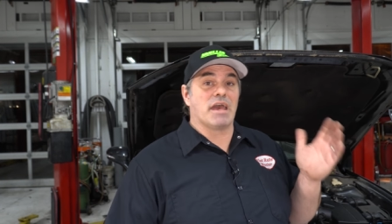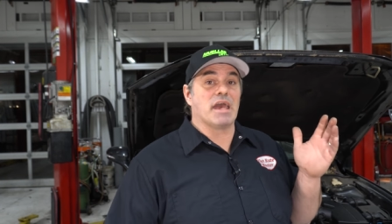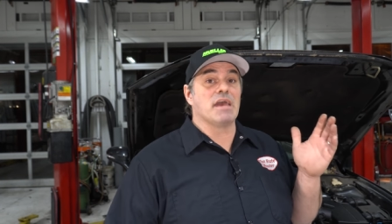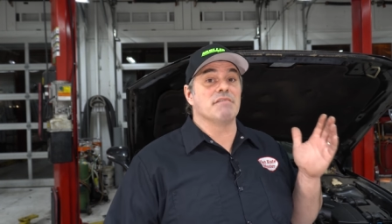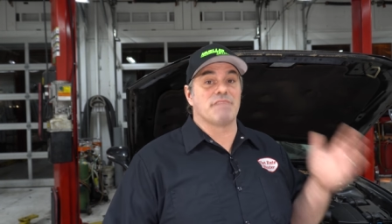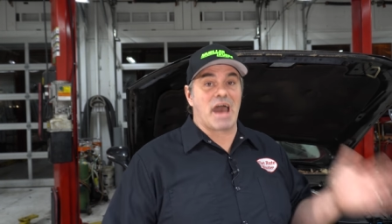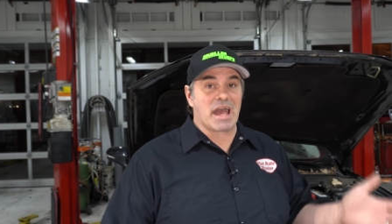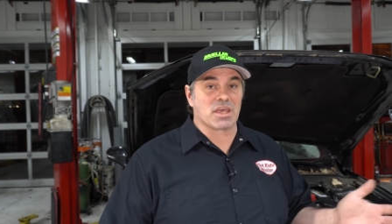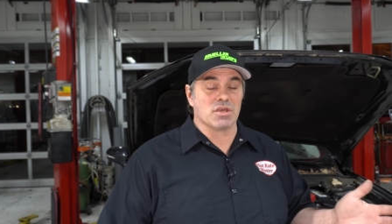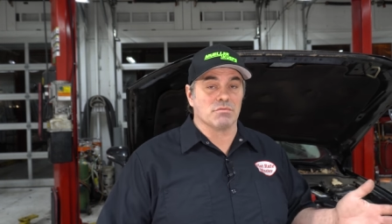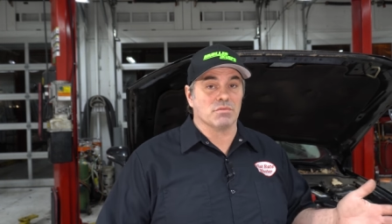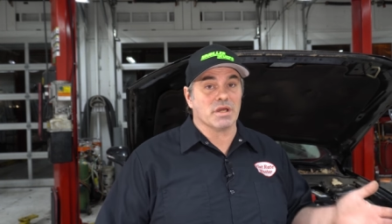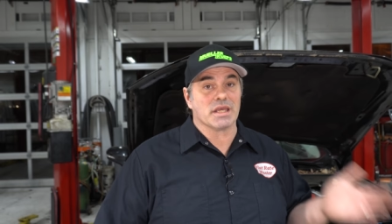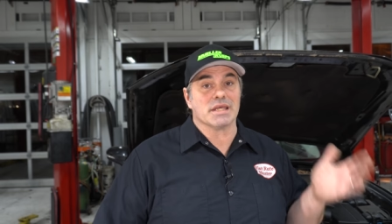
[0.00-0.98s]
a
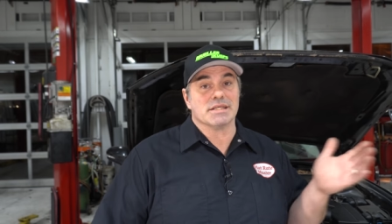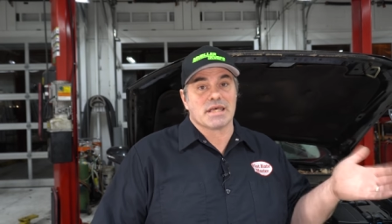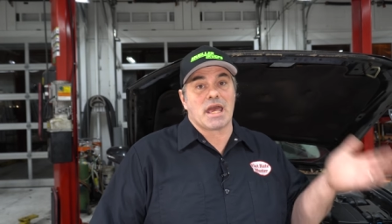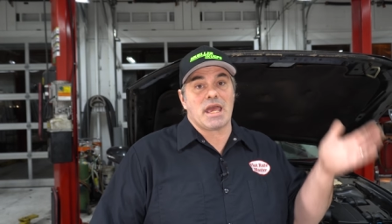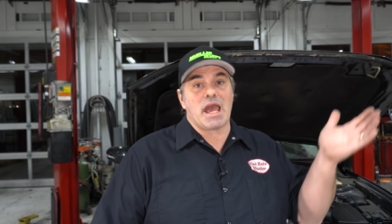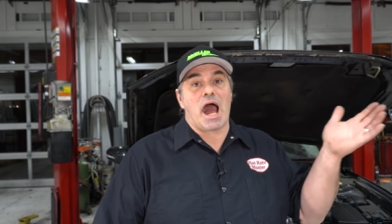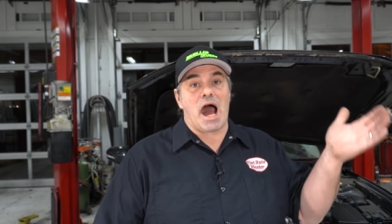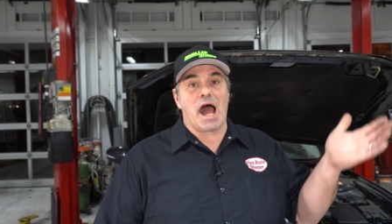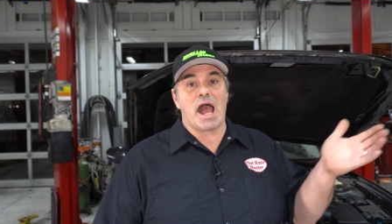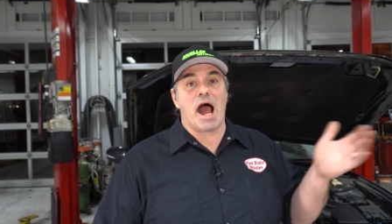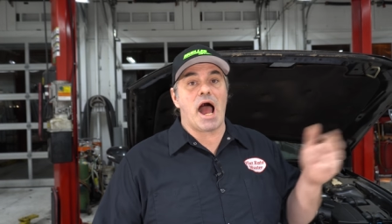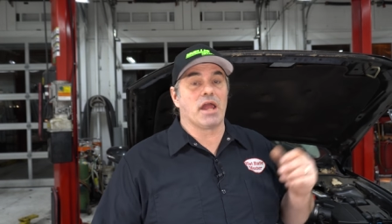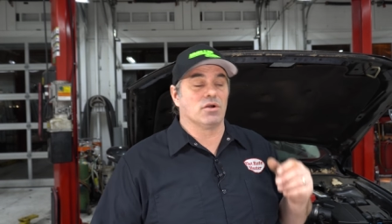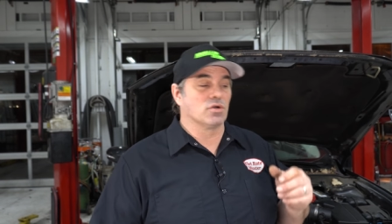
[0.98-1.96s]
vacuum leak is a
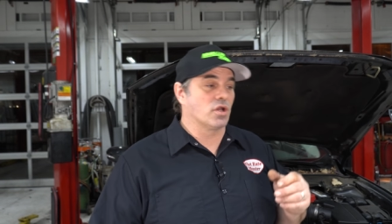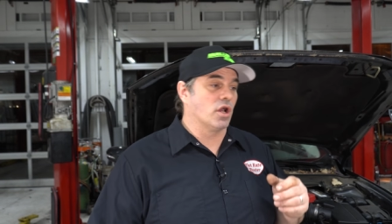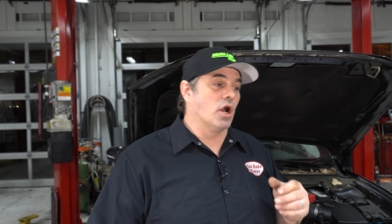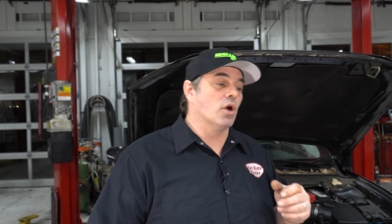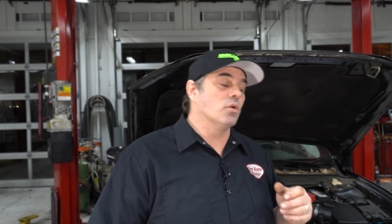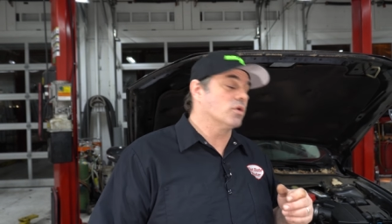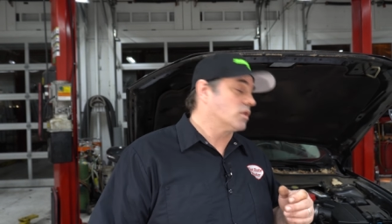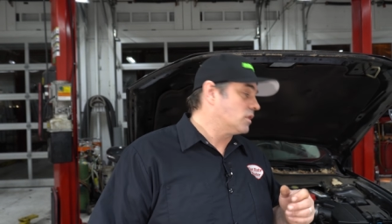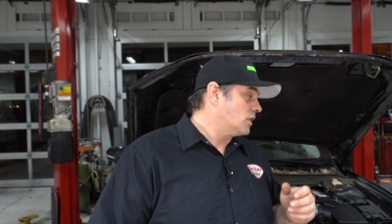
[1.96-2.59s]
high idle code.